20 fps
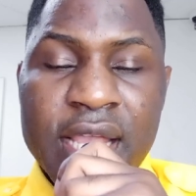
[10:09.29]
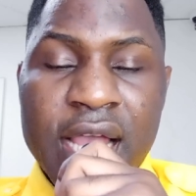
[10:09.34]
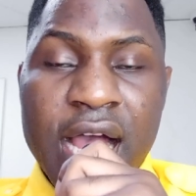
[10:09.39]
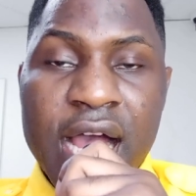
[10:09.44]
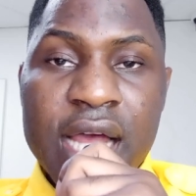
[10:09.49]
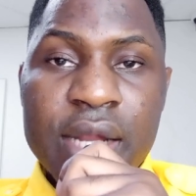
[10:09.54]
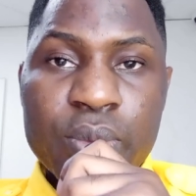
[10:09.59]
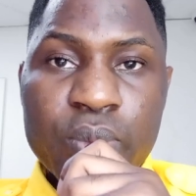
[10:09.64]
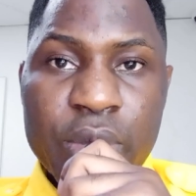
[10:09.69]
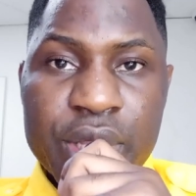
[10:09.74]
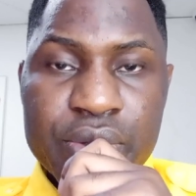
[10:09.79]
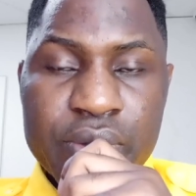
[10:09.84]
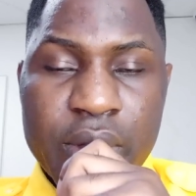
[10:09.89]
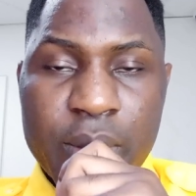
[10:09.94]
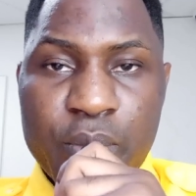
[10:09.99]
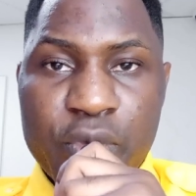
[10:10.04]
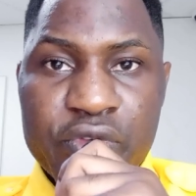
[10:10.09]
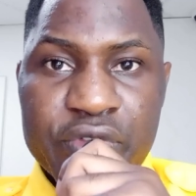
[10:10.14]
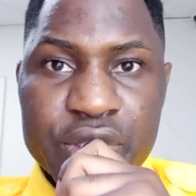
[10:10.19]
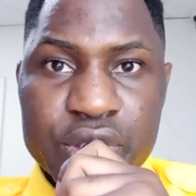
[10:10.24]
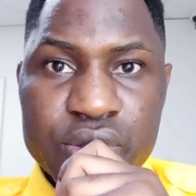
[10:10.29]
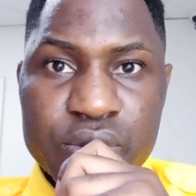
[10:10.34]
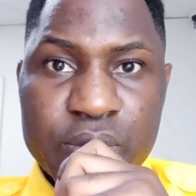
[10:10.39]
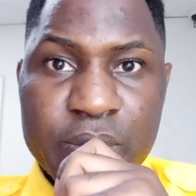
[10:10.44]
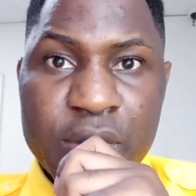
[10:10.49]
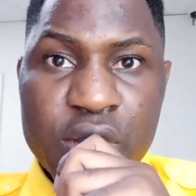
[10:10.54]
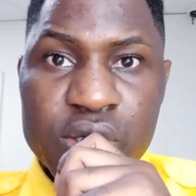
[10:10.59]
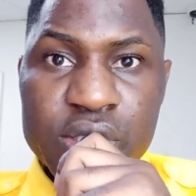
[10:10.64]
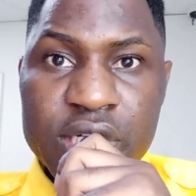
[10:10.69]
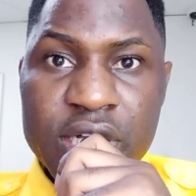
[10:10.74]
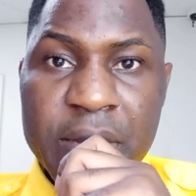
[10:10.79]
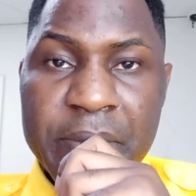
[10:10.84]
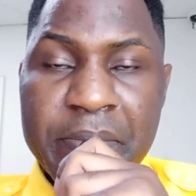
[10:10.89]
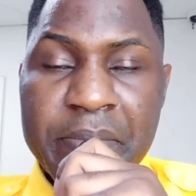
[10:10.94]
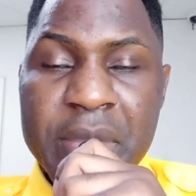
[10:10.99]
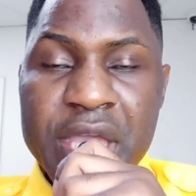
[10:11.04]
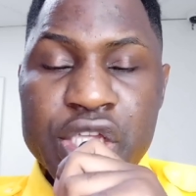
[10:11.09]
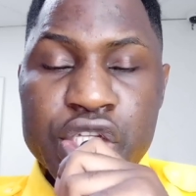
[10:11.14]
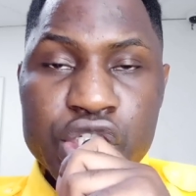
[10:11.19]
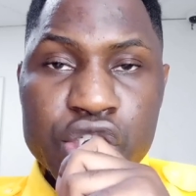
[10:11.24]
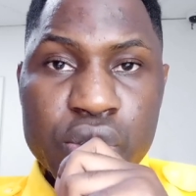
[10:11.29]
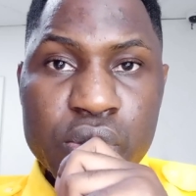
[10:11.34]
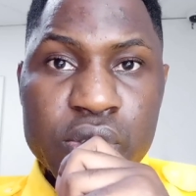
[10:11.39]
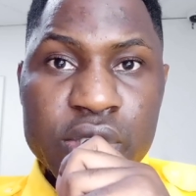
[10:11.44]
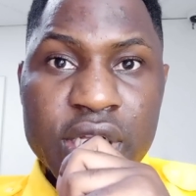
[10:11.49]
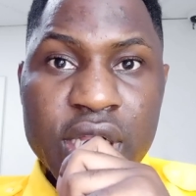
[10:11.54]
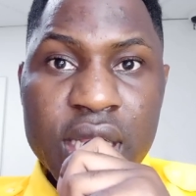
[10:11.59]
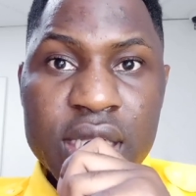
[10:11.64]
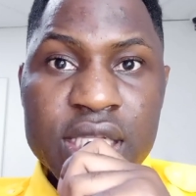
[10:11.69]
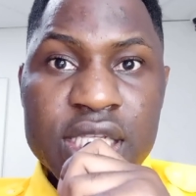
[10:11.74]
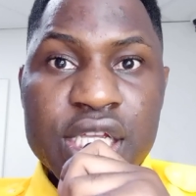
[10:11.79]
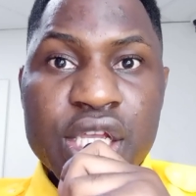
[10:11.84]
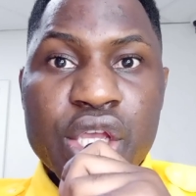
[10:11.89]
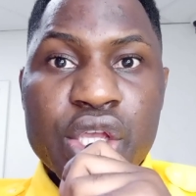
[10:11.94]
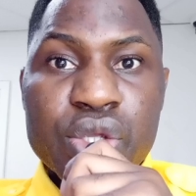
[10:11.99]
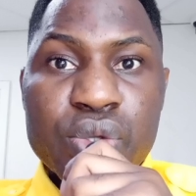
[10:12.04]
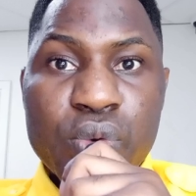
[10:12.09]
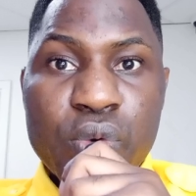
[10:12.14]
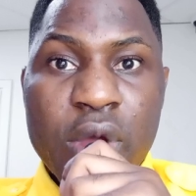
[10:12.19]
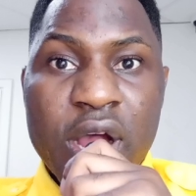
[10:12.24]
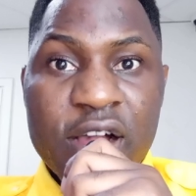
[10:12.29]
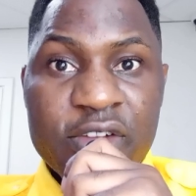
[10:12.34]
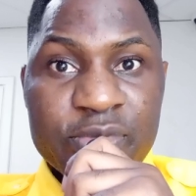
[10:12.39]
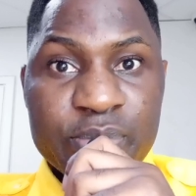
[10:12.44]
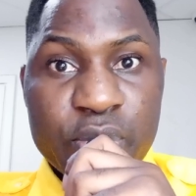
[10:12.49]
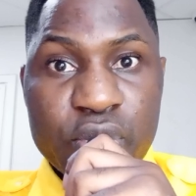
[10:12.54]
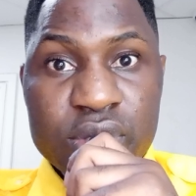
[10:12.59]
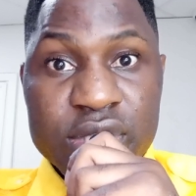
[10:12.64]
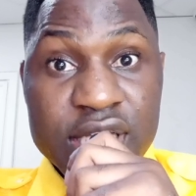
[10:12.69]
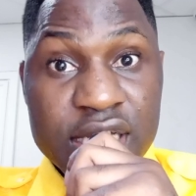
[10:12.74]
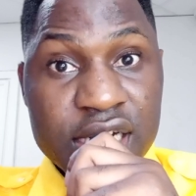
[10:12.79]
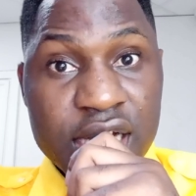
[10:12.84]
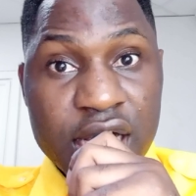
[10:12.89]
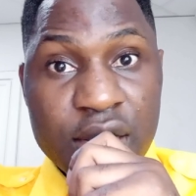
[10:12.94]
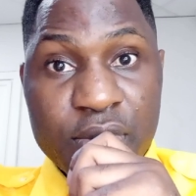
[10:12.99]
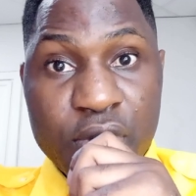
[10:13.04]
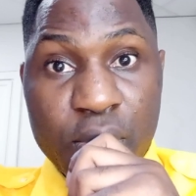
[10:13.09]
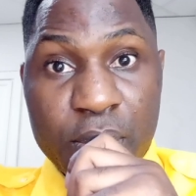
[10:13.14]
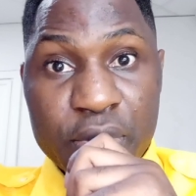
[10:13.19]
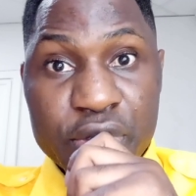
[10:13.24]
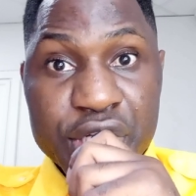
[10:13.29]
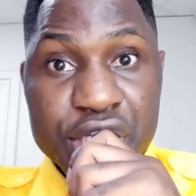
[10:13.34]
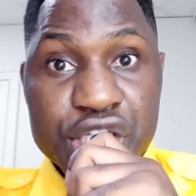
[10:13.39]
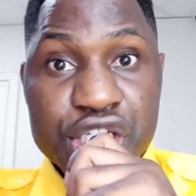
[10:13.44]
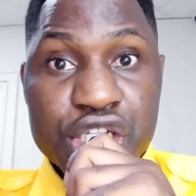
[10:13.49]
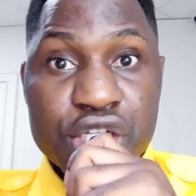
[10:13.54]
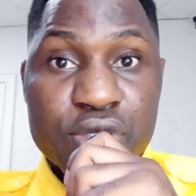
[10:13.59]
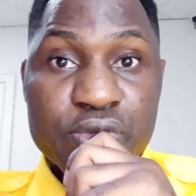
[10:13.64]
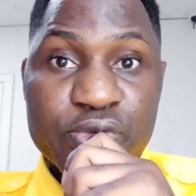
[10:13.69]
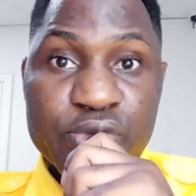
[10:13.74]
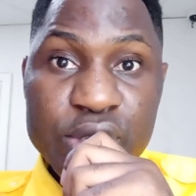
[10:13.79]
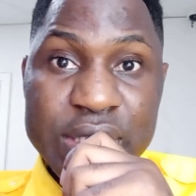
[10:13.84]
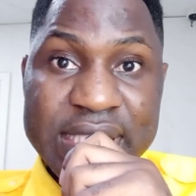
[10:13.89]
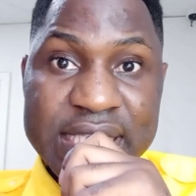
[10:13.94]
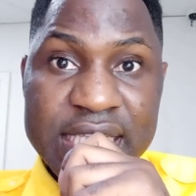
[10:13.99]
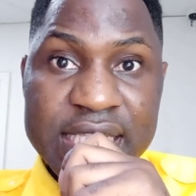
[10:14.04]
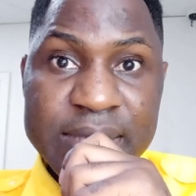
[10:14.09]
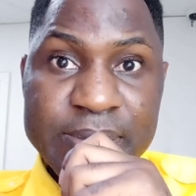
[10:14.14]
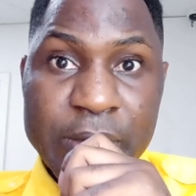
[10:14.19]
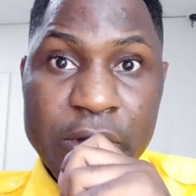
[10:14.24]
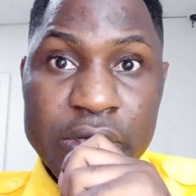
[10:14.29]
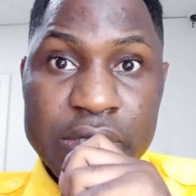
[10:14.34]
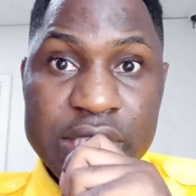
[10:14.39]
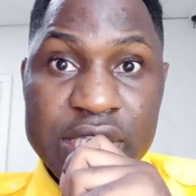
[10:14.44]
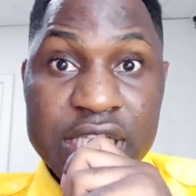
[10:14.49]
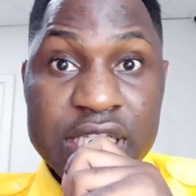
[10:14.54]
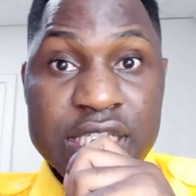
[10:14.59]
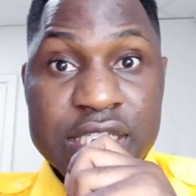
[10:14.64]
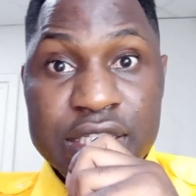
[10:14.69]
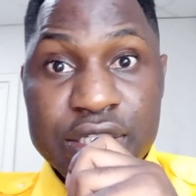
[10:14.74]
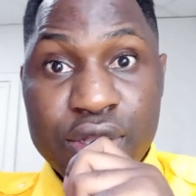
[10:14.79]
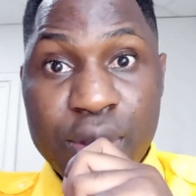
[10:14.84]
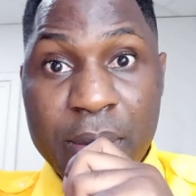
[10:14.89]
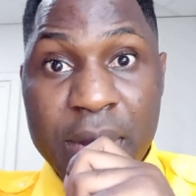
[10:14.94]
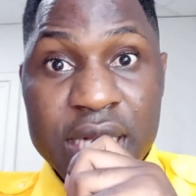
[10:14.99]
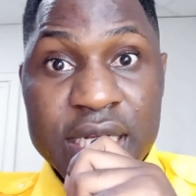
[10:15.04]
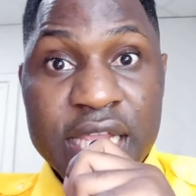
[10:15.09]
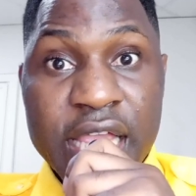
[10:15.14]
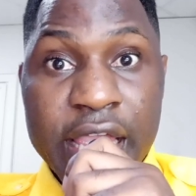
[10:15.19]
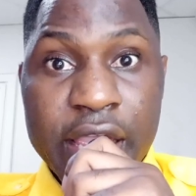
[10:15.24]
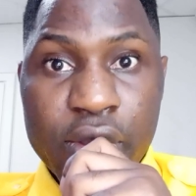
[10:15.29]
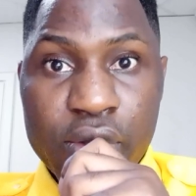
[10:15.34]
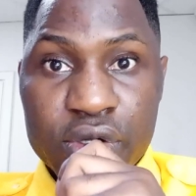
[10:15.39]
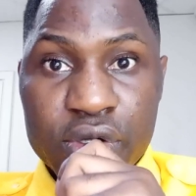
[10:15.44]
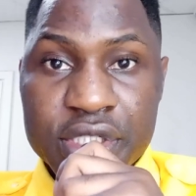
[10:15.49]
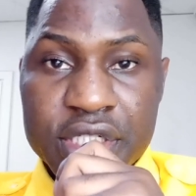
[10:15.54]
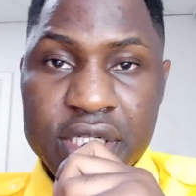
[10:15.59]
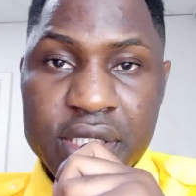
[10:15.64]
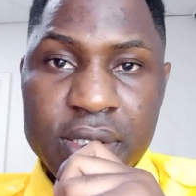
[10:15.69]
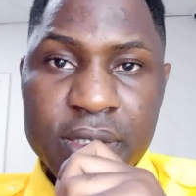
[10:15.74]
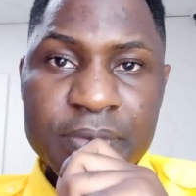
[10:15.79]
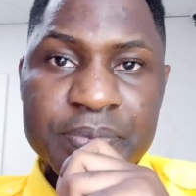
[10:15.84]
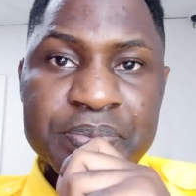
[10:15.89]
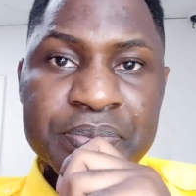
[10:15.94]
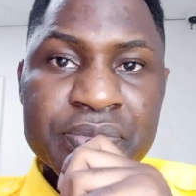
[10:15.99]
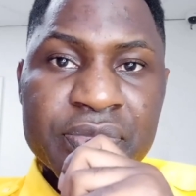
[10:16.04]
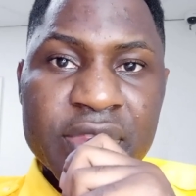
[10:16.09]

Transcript: And when you are moving to Malta, make sure that you have booked an accommodation for 6 months. It's normally a hotel.